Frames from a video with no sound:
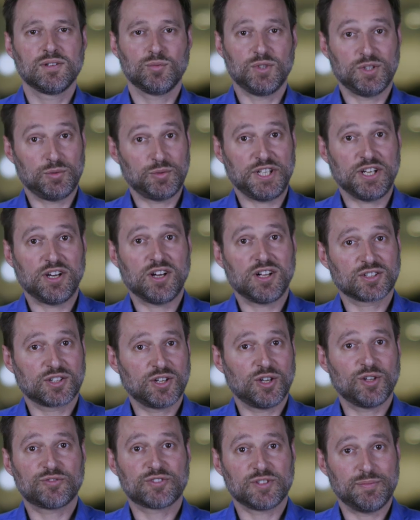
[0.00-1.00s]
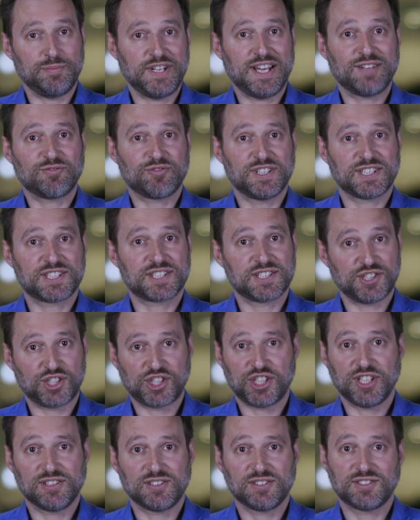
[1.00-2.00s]
Will we all go from Netflix and
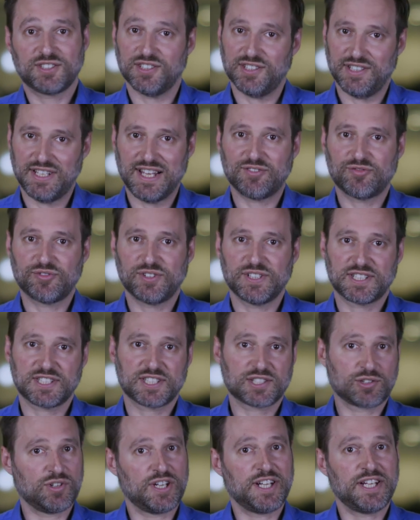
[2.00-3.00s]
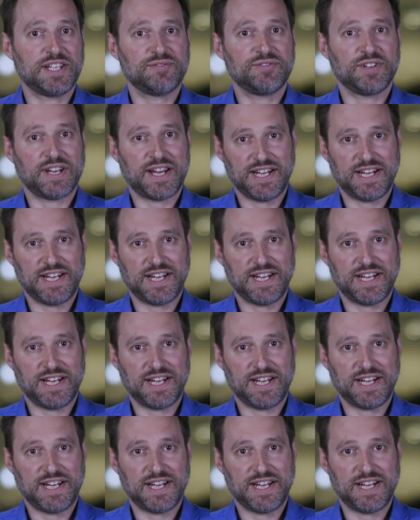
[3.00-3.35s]
chill to Netflix, Crave,